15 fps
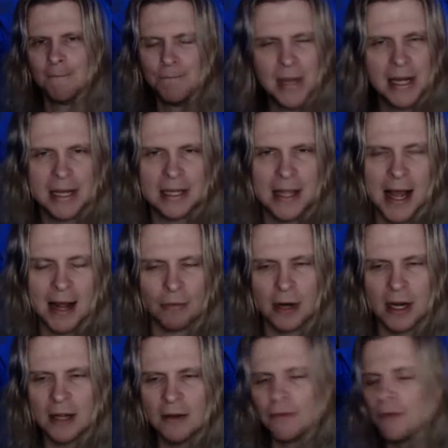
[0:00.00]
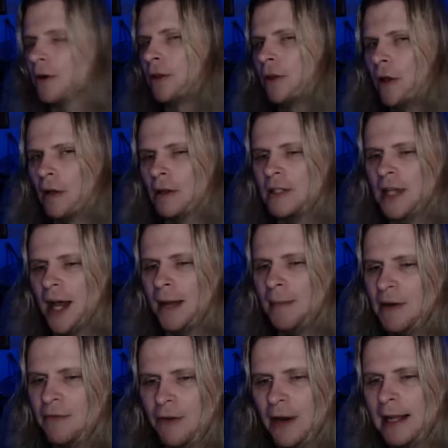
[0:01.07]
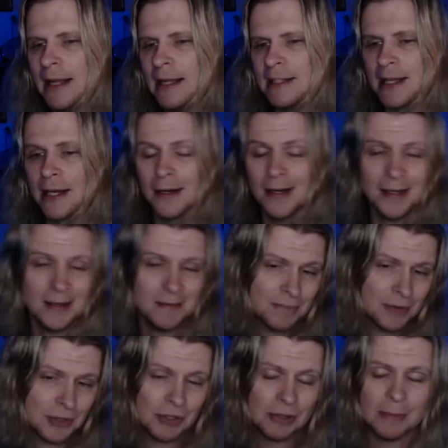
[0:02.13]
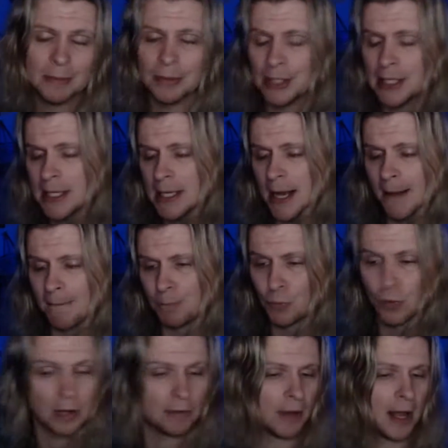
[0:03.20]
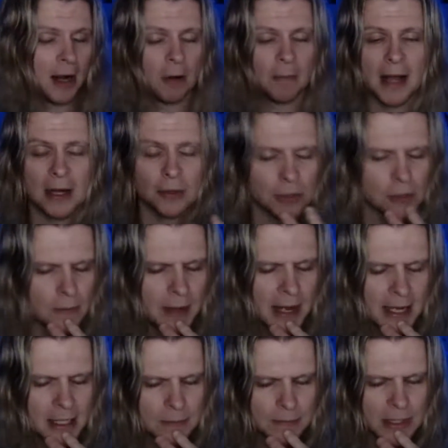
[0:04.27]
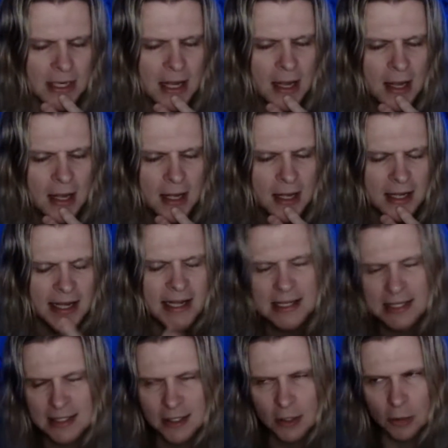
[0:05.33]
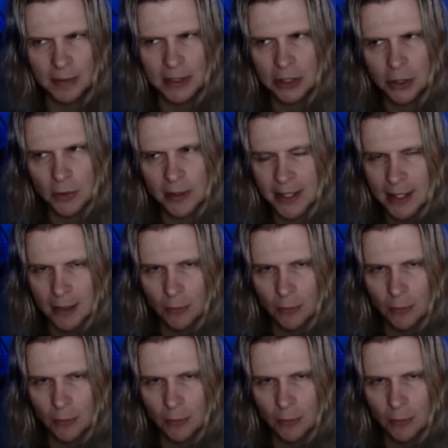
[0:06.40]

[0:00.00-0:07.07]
been in that ring for a long time, and Frankie Kazarian, presumably, we've had our battles in the past, but he's still been doing